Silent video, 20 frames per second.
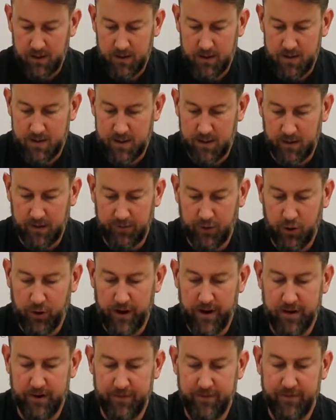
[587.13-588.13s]
until I've
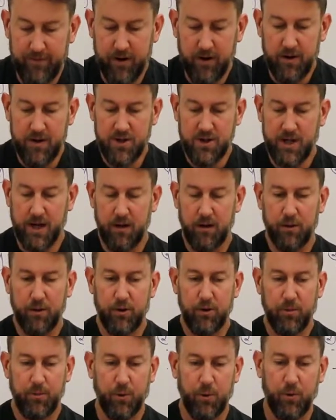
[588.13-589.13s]
created a very shallow
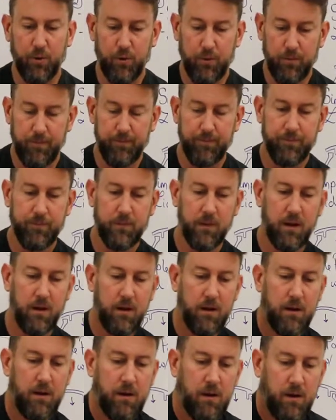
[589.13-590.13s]
little bowl,
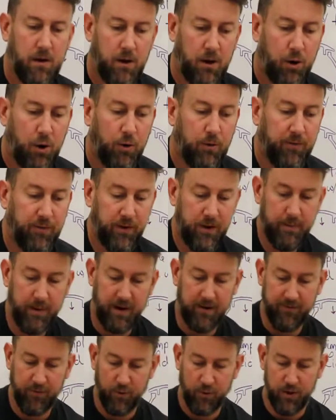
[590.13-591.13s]
hopefully
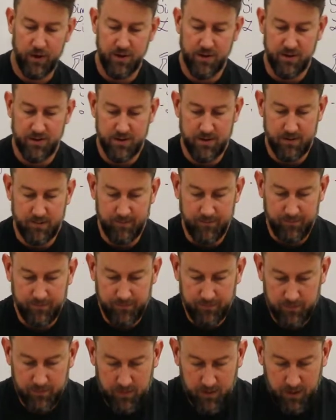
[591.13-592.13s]
about 4 inches.
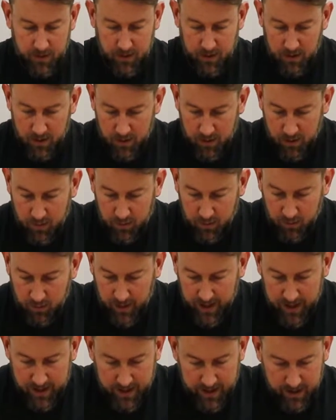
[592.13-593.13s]

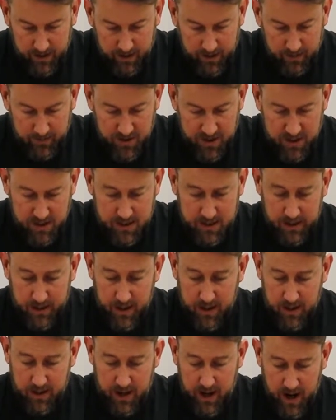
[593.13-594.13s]
Right now I'm just a
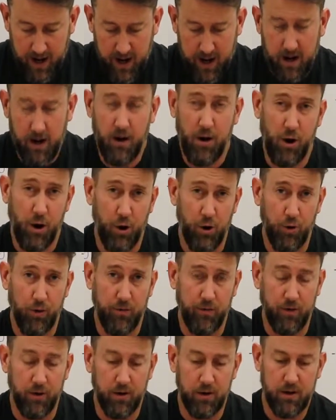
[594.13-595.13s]
hair
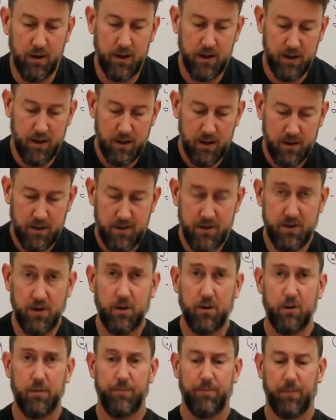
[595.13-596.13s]
over.
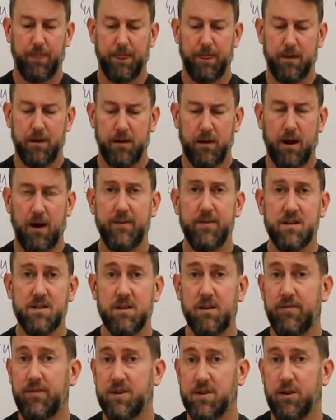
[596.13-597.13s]
So
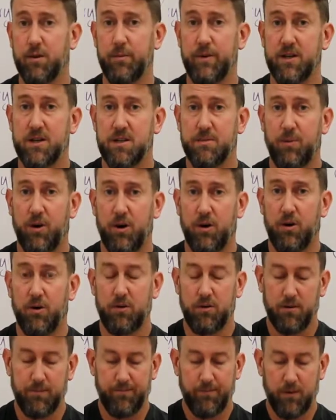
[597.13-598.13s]
obviously if it's a little bit
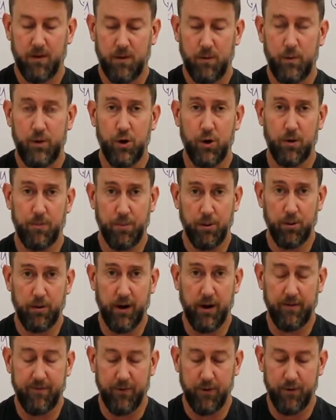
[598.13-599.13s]
small, we know to pull it
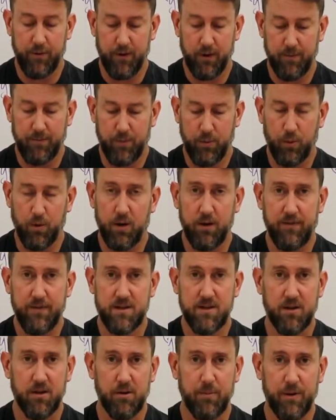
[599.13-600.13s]
out further. But what if
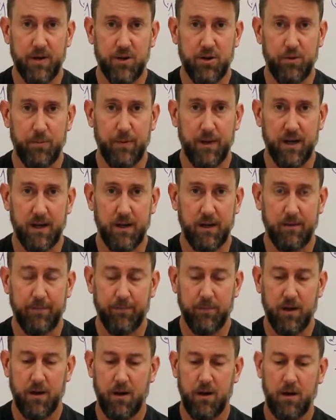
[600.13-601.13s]
it's a little bit too big?
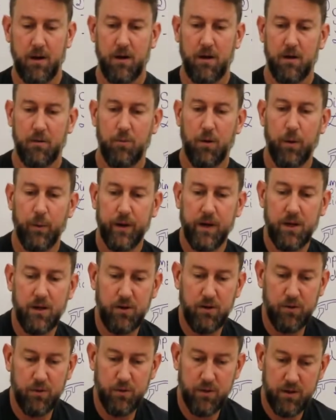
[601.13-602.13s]
What we can
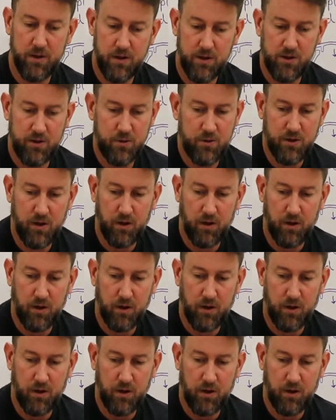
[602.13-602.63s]
do is use